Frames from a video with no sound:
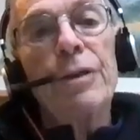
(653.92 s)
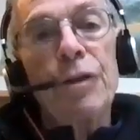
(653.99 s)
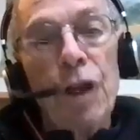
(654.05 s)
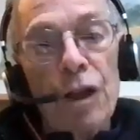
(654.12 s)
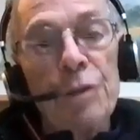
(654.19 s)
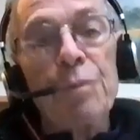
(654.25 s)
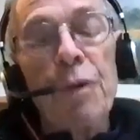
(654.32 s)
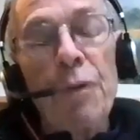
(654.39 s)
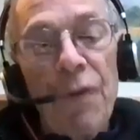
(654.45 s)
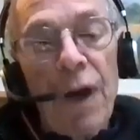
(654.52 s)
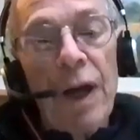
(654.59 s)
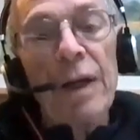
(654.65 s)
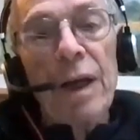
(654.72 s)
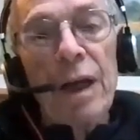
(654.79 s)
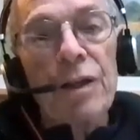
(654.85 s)
does
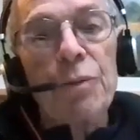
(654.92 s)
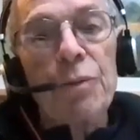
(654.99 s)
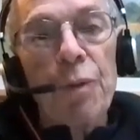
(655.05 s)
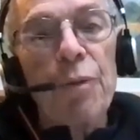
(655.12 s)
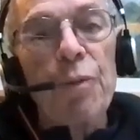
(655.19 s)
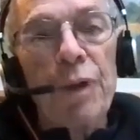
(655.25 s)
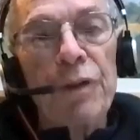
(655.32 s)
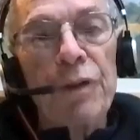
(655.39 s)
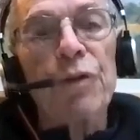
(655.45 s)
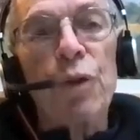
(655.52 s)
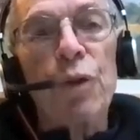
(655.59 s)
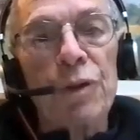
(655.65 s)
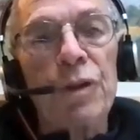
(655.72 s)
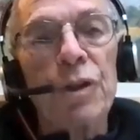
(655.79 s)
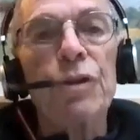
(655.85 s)
provide us with
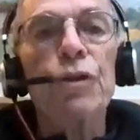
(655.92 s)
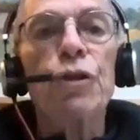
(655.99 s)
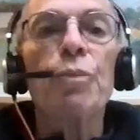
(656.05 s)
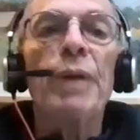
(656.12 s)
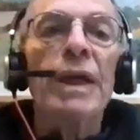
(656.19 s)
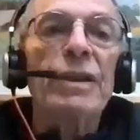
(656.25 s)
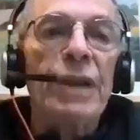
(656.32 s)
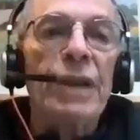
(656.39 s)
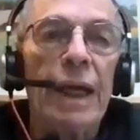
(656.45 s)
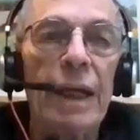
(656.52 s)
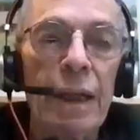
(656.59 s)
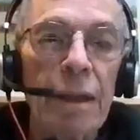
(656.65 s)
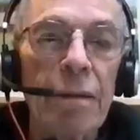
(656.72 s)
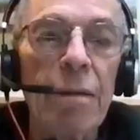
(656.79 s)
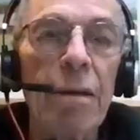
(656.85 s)
resources to
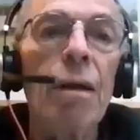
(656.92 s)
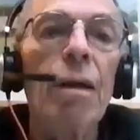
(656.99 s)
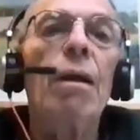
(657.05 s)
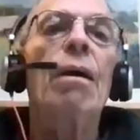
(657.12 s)
maintain